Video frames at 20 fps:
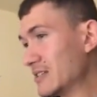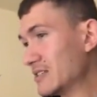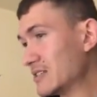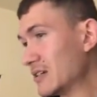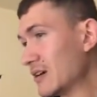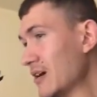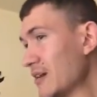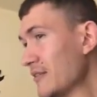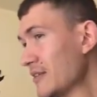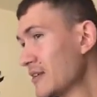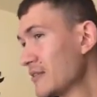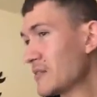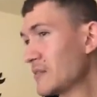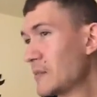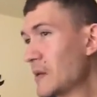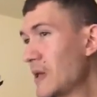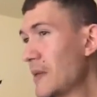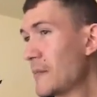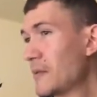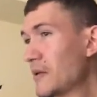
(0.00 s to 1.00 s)
So even if the
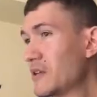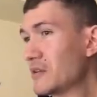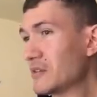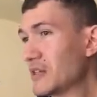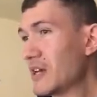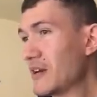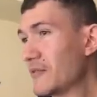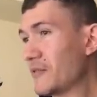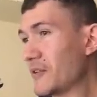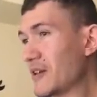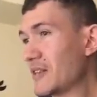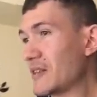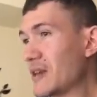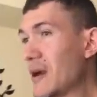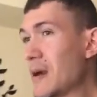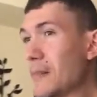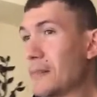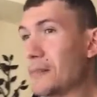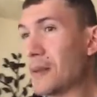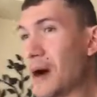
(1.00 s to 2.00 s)
people you live with
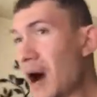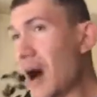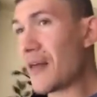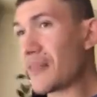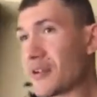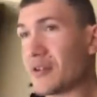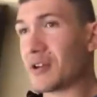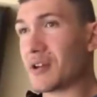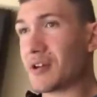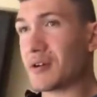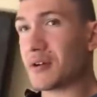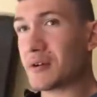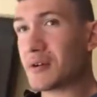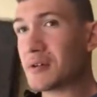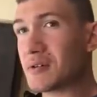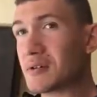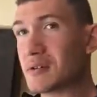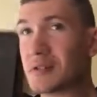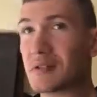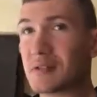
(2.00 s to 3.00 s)
bother
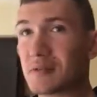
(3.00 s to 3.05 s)
you,